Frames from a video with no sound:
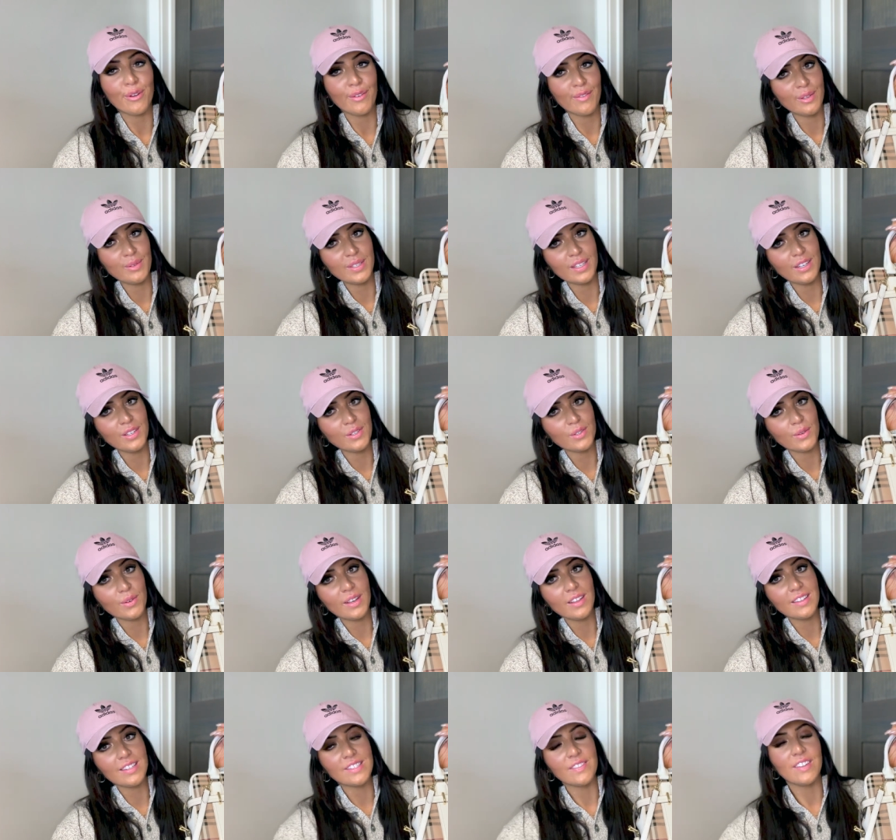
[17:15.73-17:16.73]
if you did
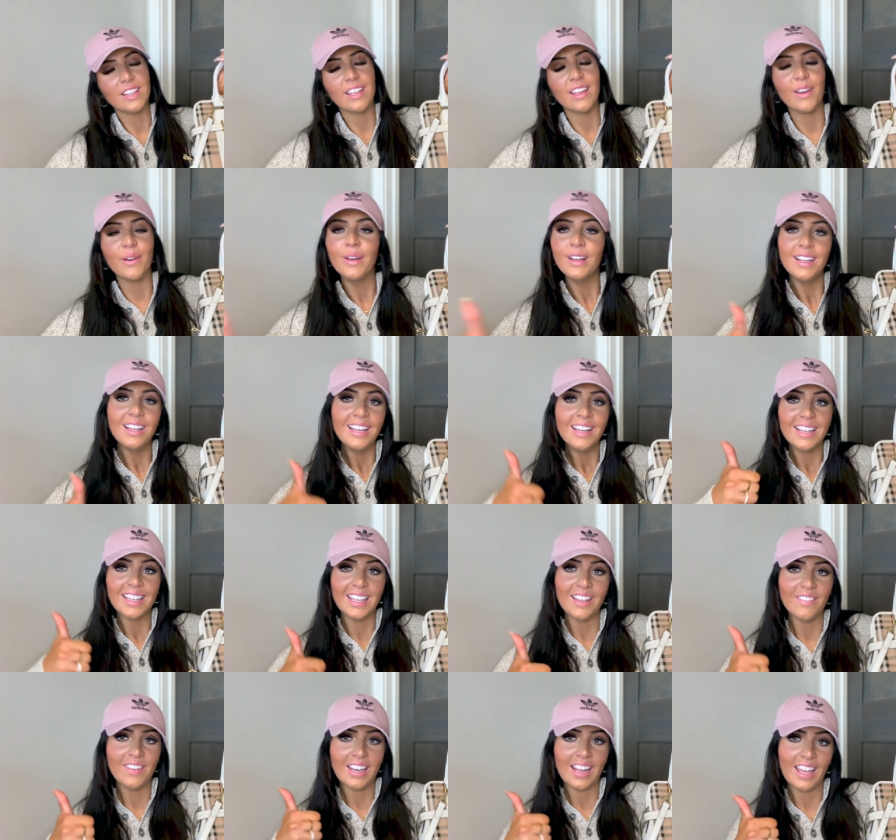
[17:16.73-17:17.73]
enjoy this video,
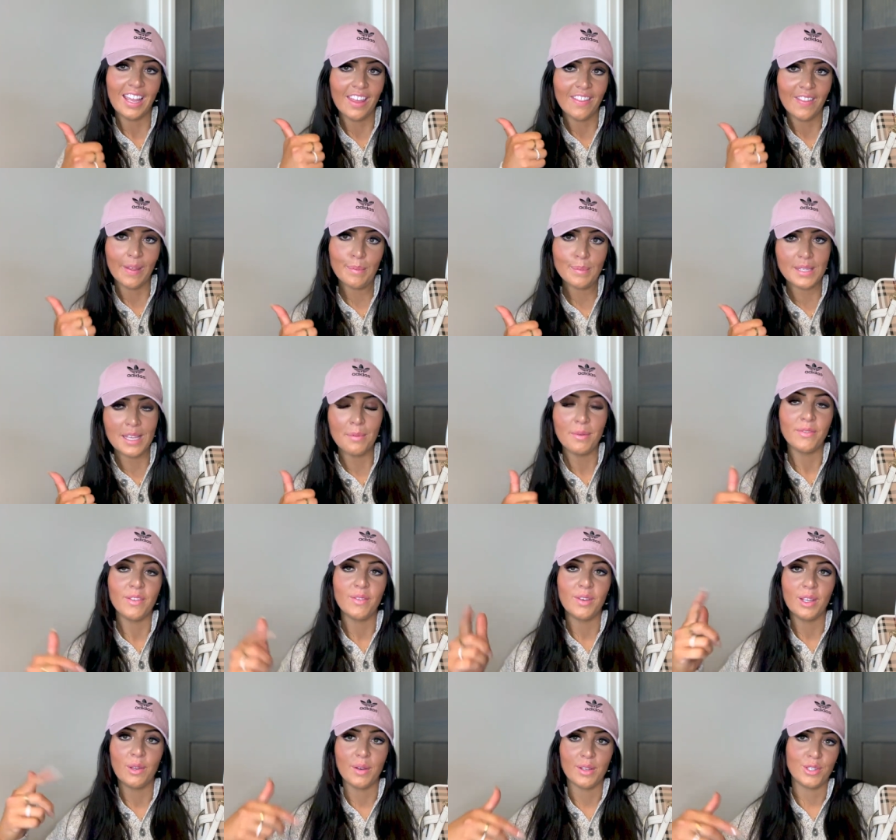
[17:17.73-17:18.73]
give it a thumbs up. If you
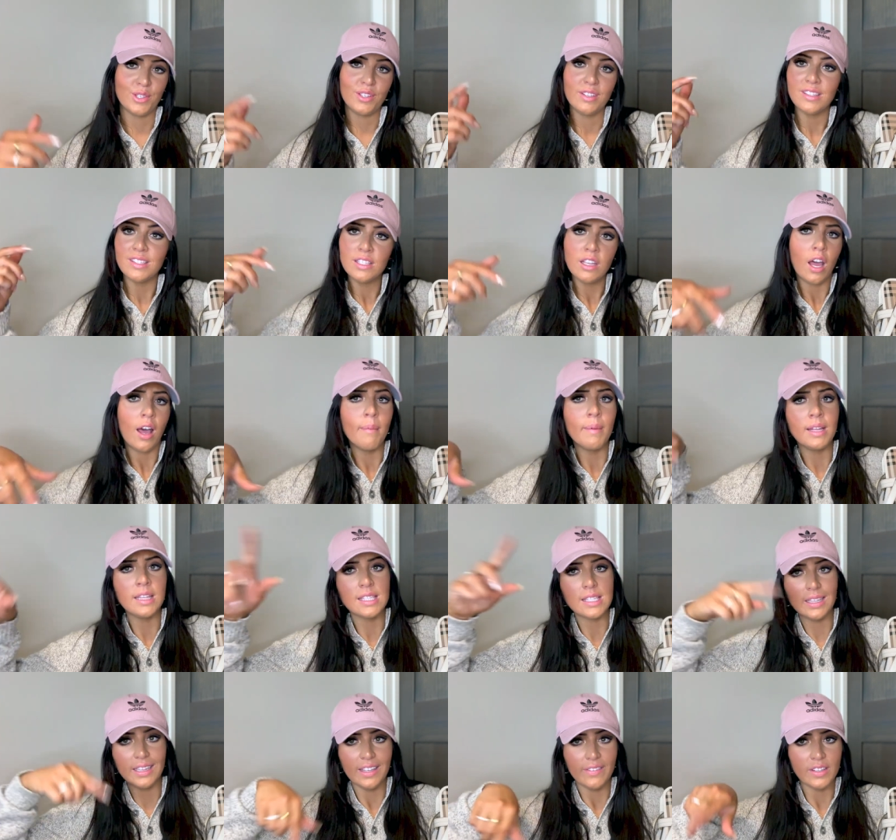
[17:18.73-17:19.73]
have any questions,
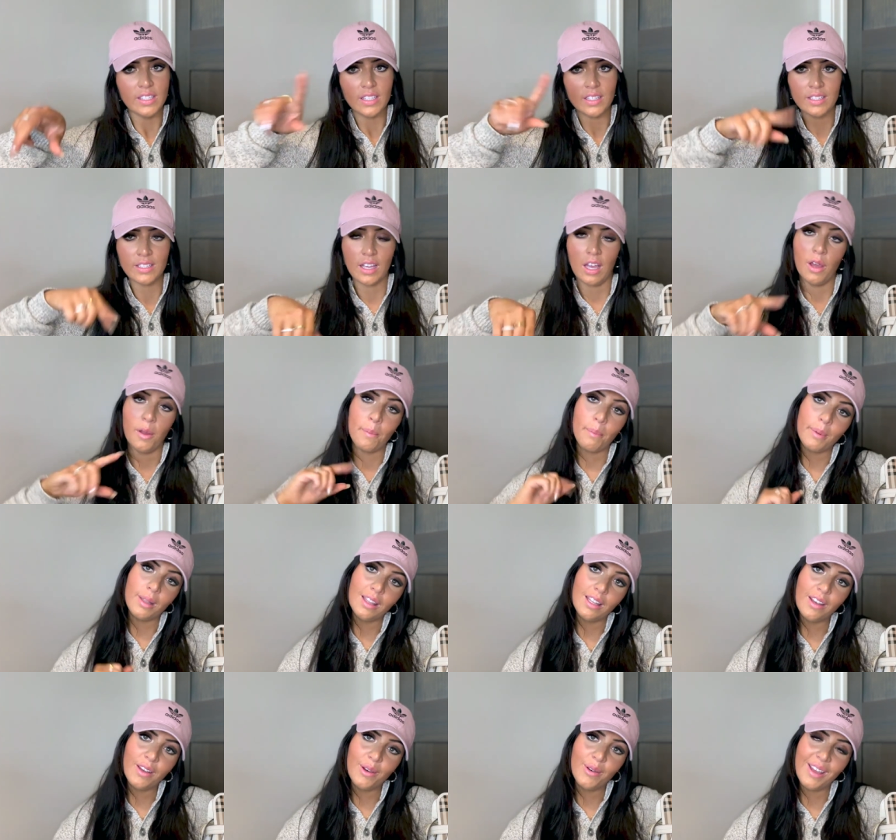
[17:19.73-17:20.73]
comments, leave it down
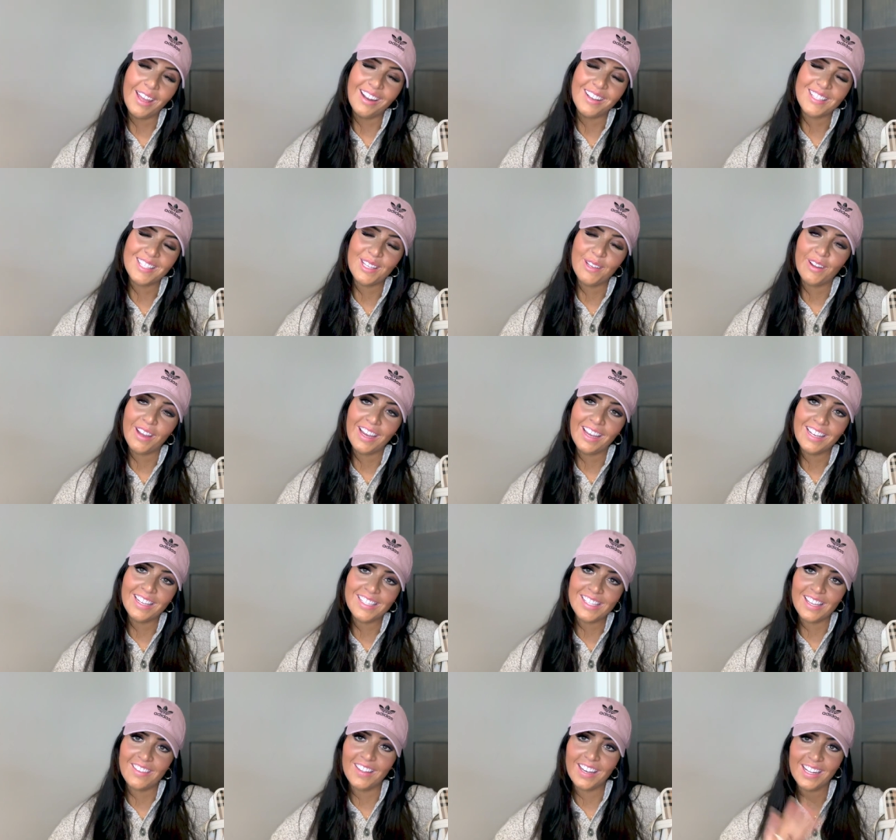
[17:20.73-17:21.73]
below, and I'll see you
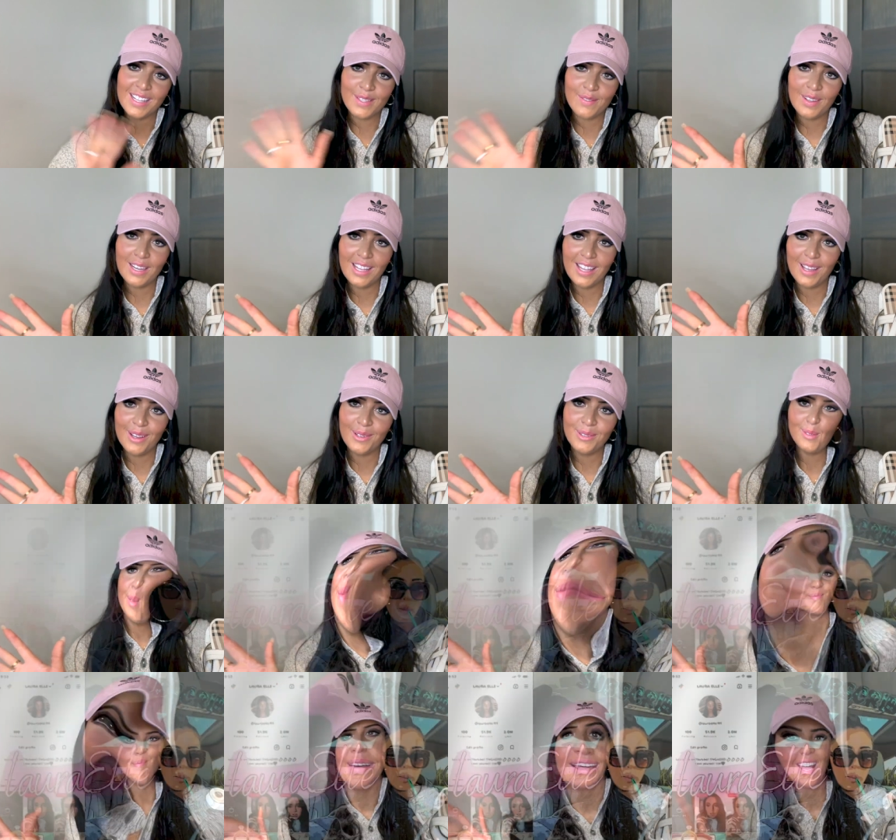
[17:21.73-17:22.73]
guys in the next video.
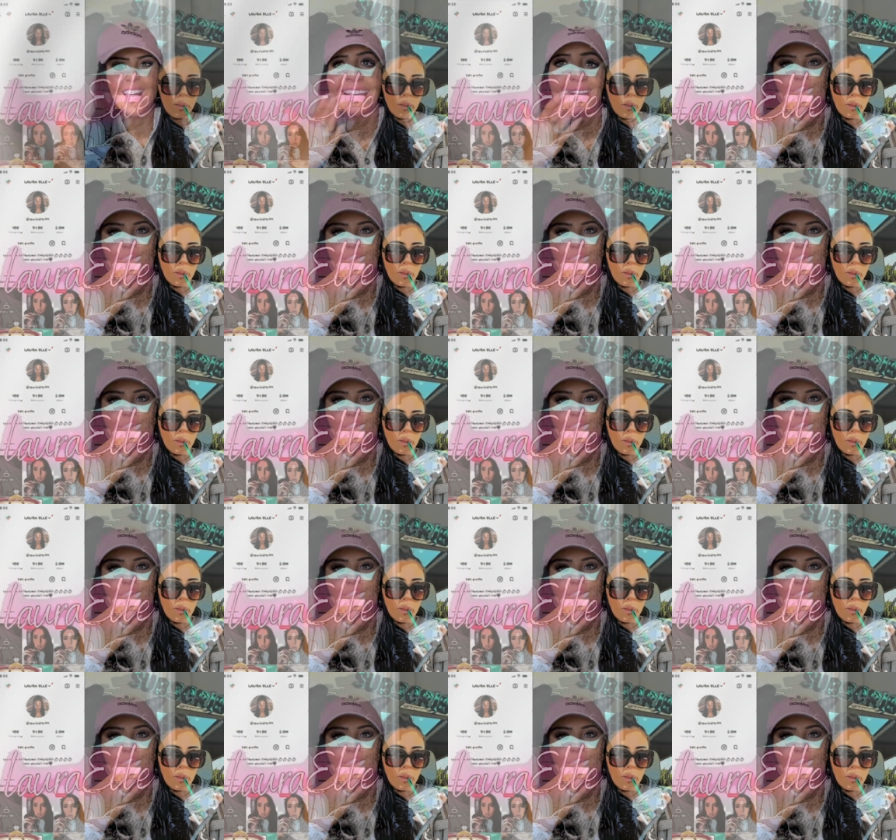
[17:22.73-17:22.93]
Bye.